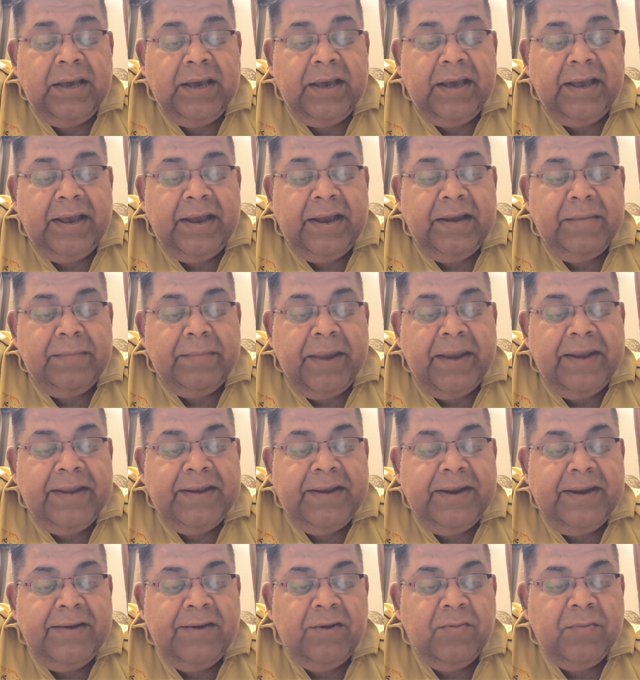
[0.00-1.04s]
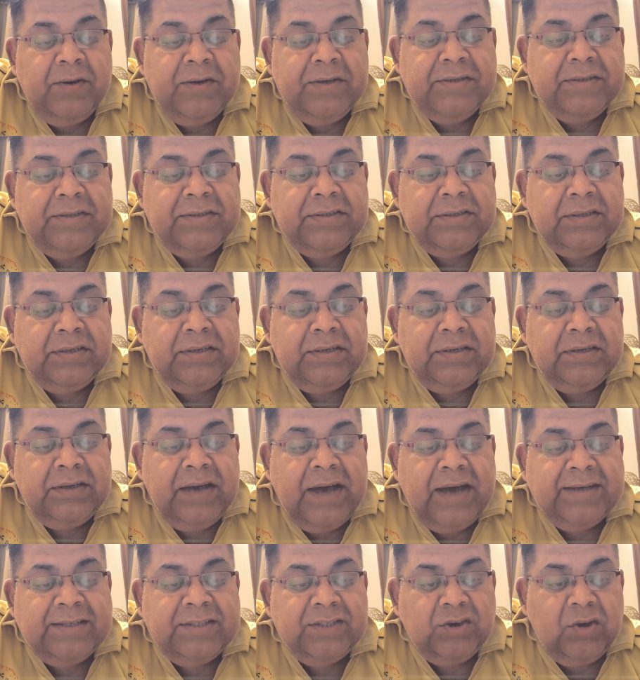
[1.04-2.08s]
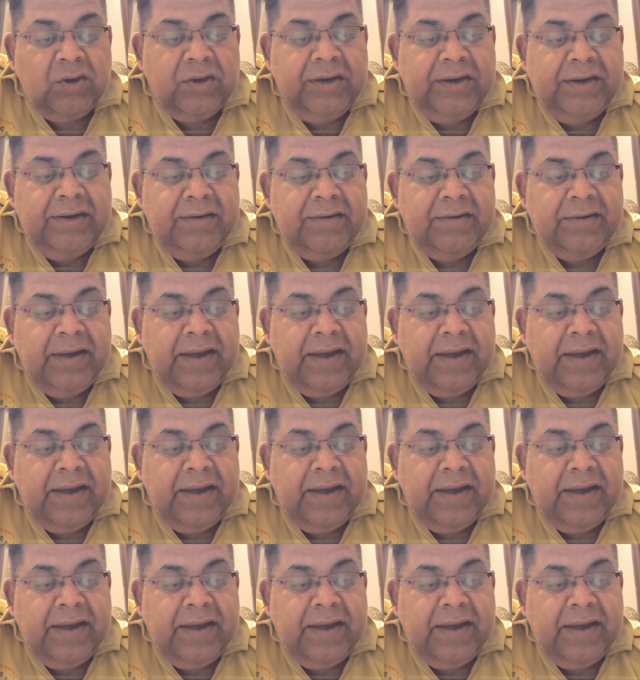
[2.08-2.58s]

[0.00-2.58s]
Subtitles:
And malignant tumors are solid,